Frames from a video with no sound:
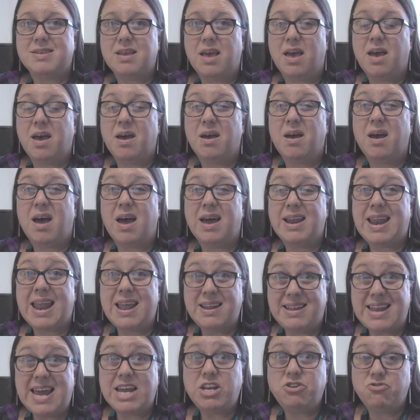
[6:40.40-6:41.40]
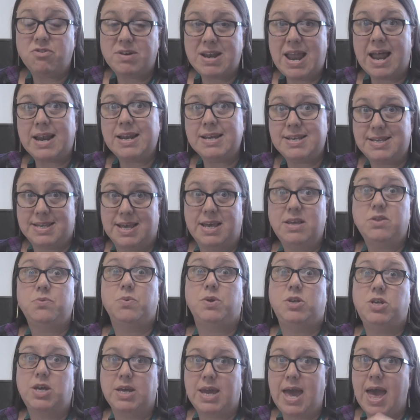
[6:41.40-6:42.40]
uh, data analysis,
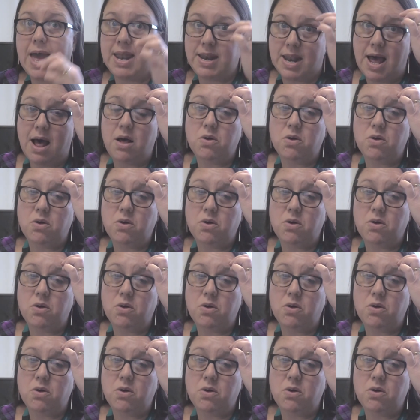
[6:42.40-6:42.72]
which again